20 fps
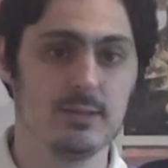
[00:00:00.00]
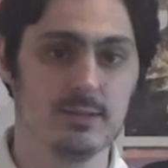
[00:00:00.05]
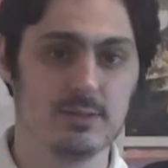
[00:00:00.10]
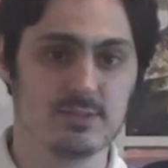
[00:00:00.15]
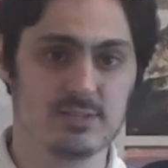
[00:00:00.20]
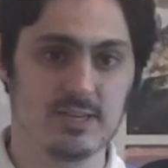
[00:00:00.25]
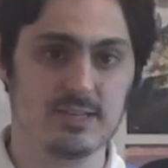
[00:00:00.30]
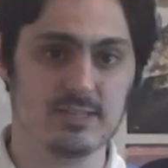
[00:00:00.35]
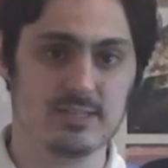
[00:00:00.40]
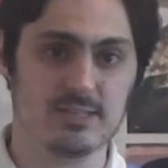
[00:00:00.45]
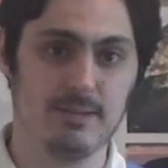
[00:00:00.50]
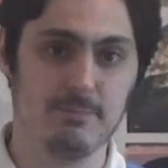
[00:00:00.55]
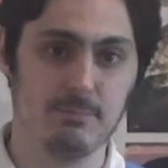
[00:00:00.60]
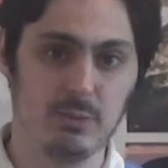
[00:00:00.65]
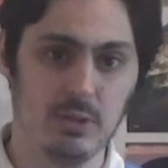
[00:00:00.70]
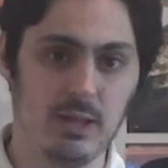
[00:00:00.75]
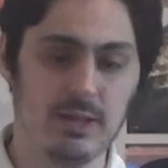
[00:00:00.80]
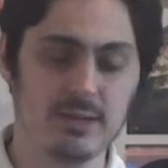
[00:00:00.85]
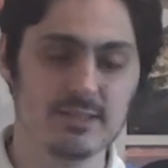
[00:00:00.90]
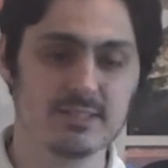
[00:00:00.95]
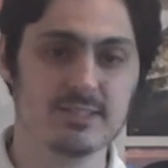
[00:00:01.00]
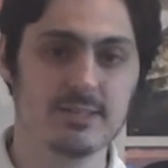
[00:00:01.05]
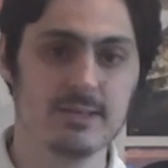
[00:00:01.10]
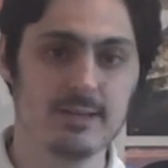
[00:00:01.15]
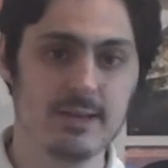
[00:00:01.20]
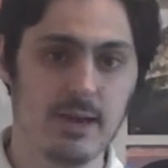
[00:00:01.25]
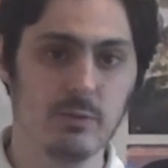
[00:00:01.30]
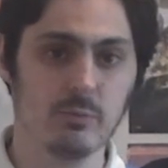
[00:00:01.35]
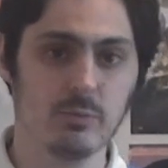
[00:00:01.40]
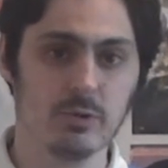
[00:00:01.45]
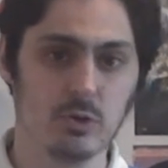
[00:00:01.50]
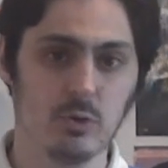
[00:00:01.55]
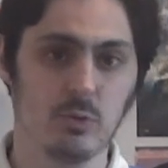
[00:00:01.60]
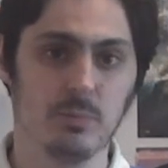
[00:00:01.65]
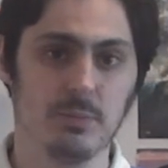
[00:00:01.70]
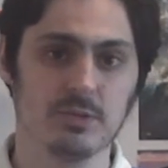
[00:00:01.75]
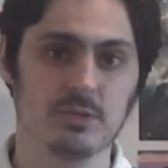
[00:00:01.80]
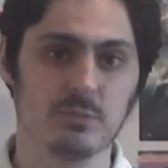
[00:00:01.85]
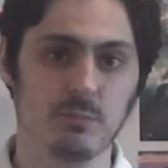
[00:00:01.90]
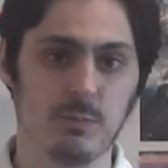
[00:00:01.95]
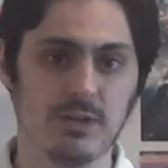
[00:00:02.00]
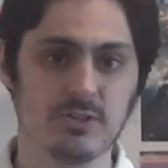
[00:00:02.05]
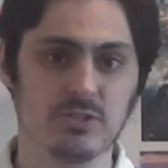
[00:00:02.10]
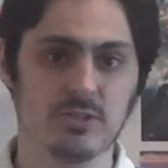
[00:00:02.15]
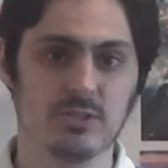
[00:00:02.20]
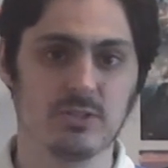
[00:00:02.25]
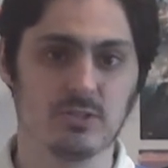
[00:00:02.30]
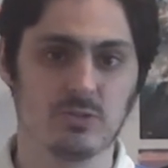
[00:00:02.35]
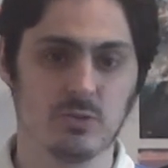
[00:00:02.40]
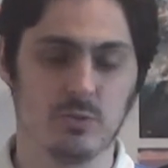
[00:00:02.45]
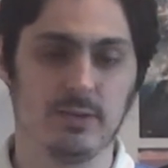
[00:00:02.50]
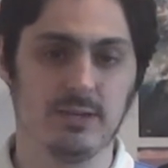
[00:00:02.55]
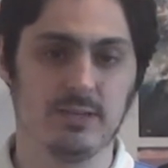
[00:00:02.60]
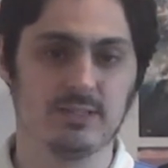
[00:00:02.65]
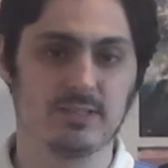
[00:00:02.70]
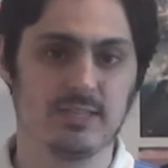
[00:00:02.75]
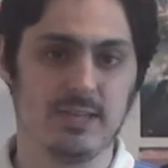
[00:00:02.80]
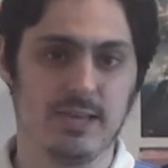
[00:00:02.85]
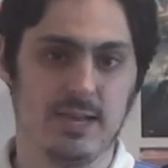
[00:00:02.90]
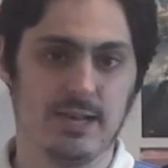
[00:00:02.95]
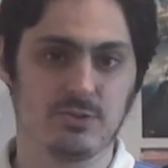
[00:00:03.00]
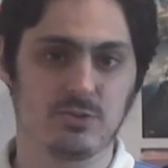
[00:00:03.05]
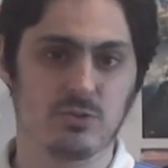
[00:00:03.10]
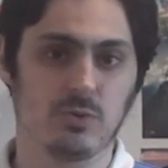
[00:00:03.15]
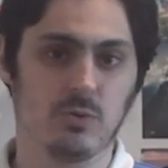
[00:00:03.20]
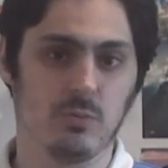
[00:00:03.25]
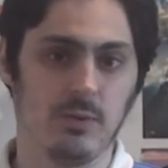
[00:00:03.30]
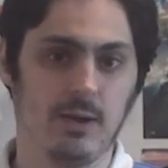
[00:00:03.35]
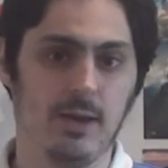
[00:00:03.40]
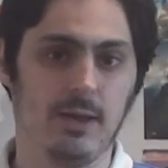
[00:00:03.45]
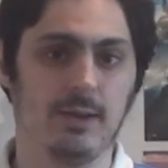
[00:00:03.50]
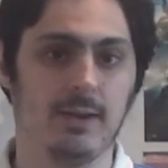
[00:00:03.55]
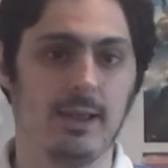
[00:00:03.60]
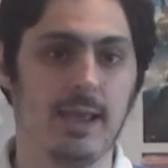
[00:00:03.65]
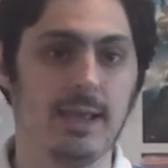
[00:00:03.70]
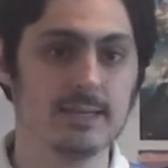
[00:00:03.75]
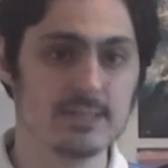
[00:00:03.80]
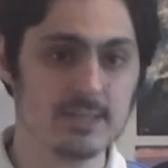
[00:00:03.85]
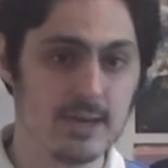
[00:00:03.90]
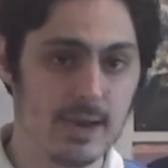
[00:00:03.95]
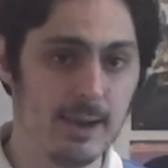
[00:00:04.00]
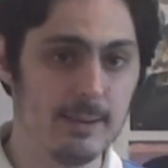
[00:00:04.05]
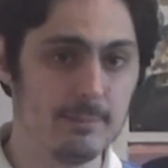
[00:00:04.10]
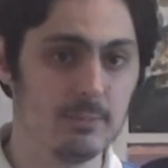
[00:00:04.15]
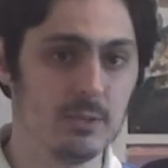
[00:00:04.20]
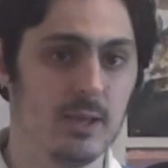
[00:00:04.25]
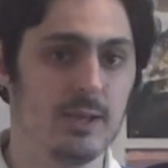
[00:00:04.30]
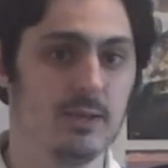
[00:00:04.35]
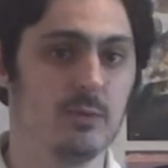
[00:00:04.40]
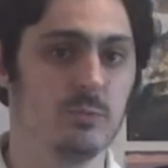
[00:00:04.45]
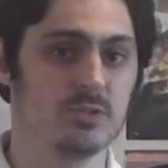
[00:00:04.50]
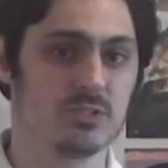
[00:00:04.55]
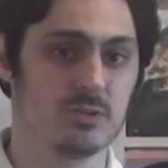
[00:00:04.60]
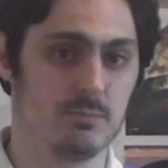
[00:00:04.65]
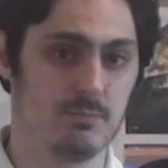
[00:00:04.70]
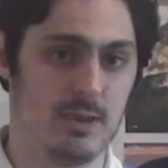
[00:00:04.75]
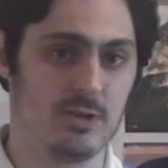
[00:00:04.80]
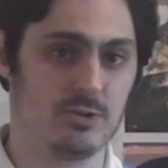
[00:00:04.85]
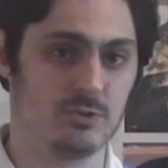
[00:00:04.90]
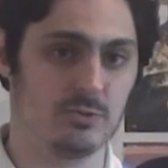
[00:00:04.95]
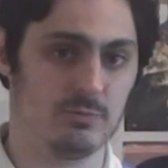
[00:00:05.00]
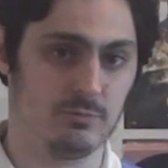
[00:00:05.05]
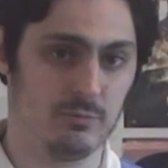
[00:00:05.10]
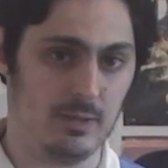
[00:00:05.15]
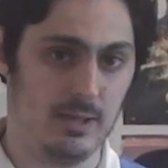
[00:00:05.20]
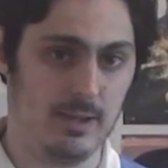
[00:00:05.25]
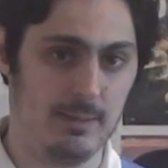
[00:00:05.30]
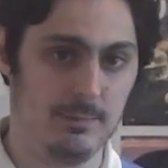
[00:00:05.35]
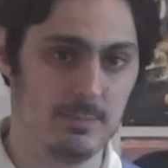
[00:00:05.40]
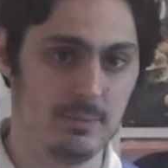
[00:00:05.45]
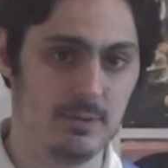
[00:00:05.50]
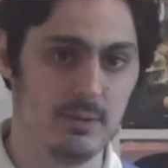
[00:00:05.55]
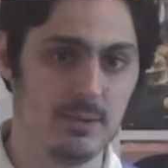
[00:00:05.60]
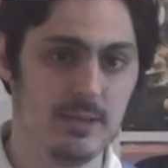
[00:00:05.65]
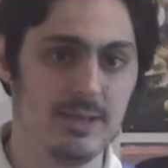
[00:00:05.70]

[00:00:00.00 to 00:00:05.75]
16 Blocks did not recoup its budget during its theatrical run, and Timeline was a major flop.